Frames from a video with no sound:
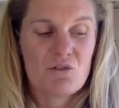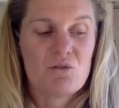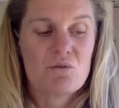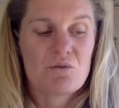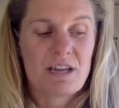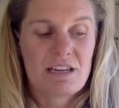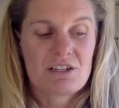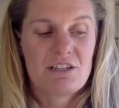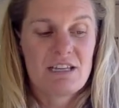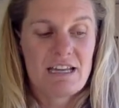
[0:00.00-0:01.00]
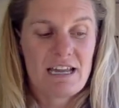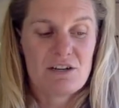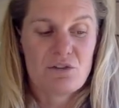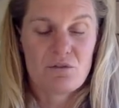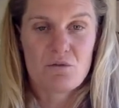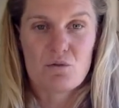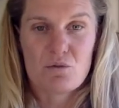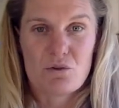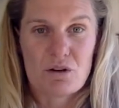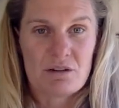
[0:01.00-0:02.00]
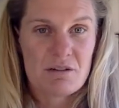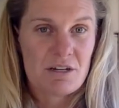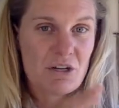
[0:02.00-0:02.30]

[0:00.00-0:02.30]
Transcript: You get to the end of your